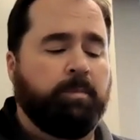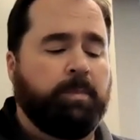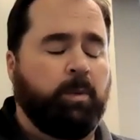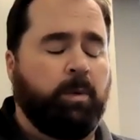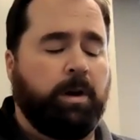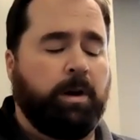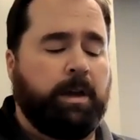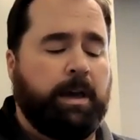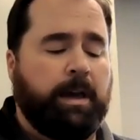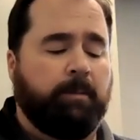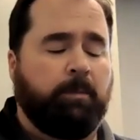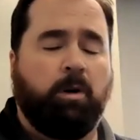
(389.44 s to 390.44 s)
but we're going
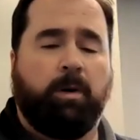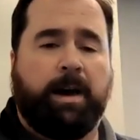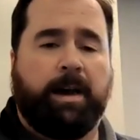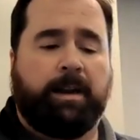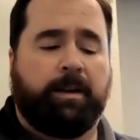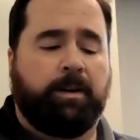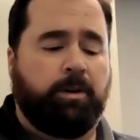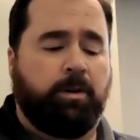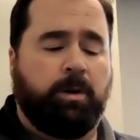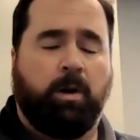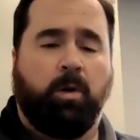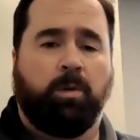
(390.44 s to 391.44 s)
to go ahead and
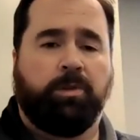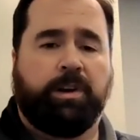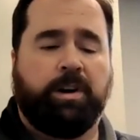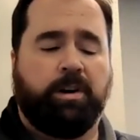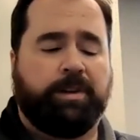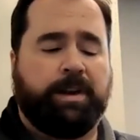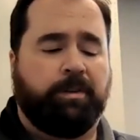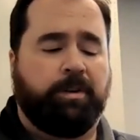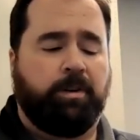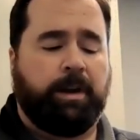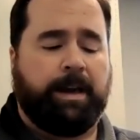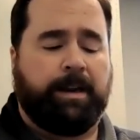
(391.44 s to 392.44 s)
do a hold and secure this
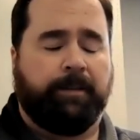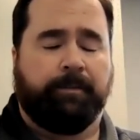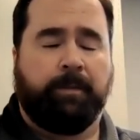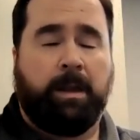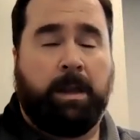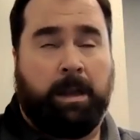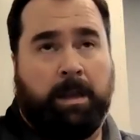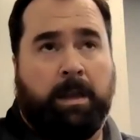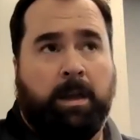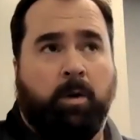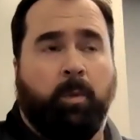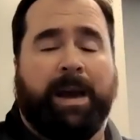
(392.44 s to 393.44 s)
afternoon to kind of,
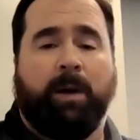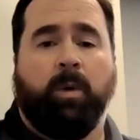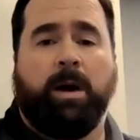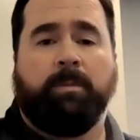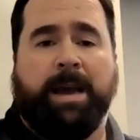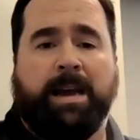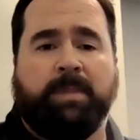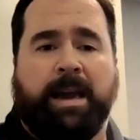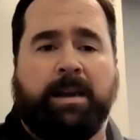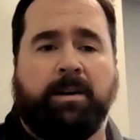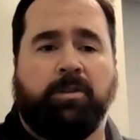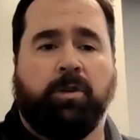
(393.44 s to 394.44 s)
we get one
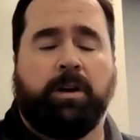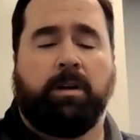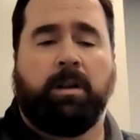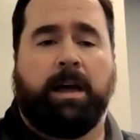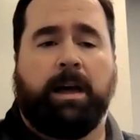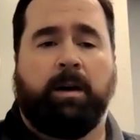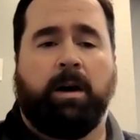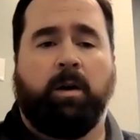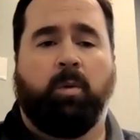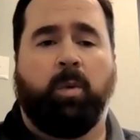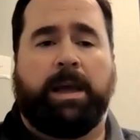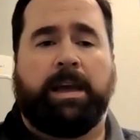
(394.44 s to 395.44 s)
man-made drill
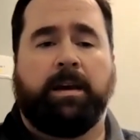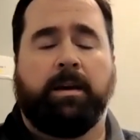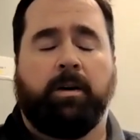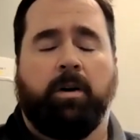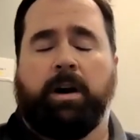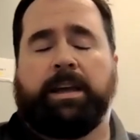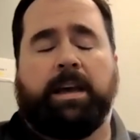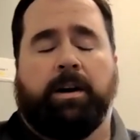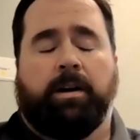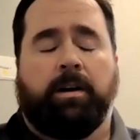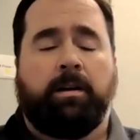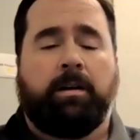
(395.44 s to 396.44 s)
a week or a
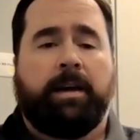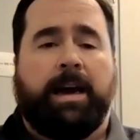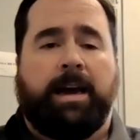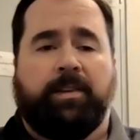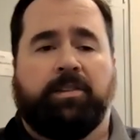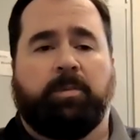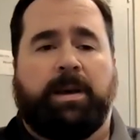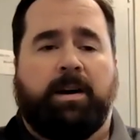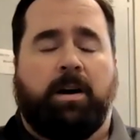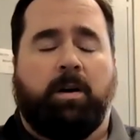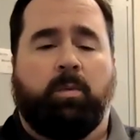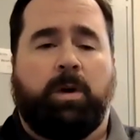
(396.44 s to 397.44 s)
year, and this will be
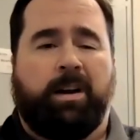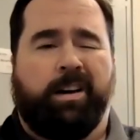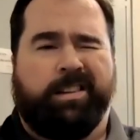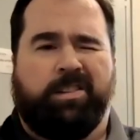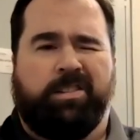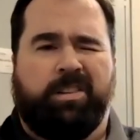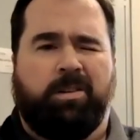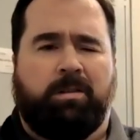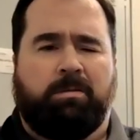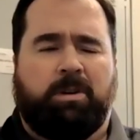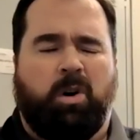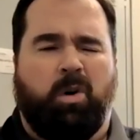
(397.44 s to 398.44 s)
our one because it's
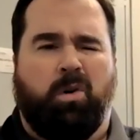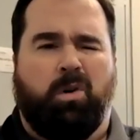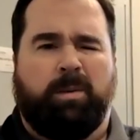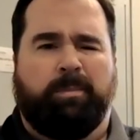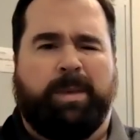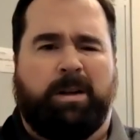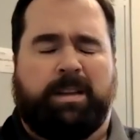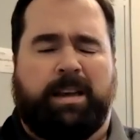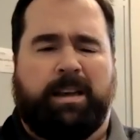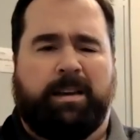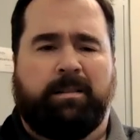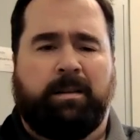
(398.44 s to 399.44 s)
still cold and
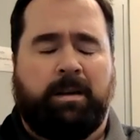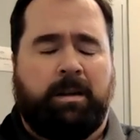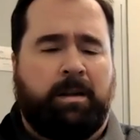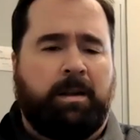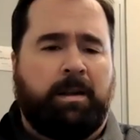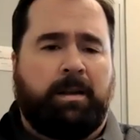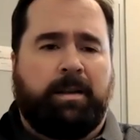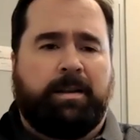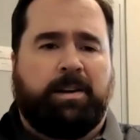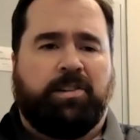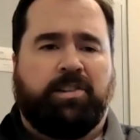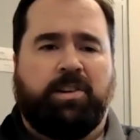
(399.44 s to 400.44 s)
melty and
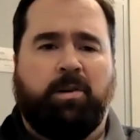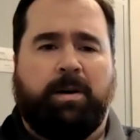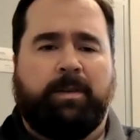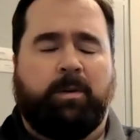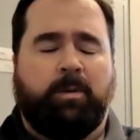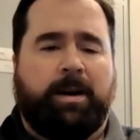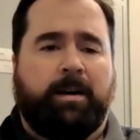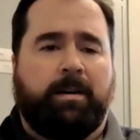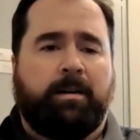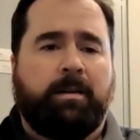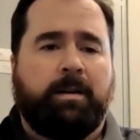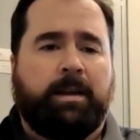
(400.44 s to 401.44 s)
there's snow
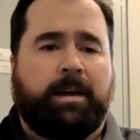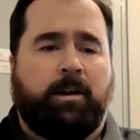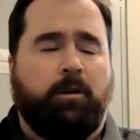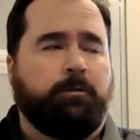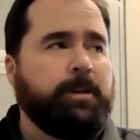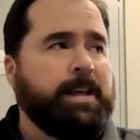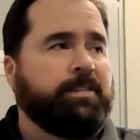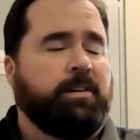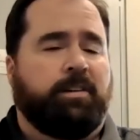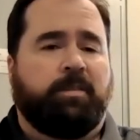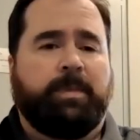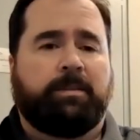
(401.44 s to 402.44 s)
everywhere. Hopefully that
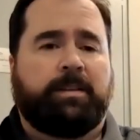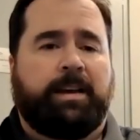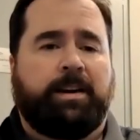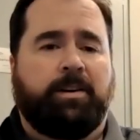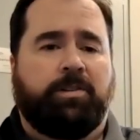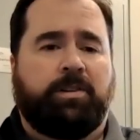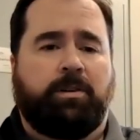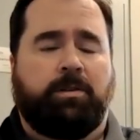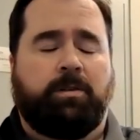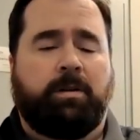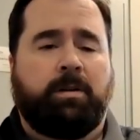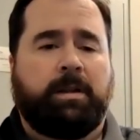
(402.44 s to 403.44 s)
starts melting here
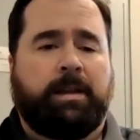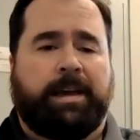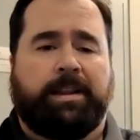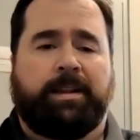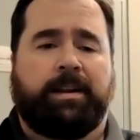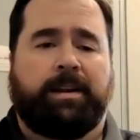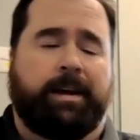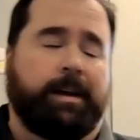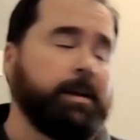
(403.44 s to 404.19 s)
soon. And then,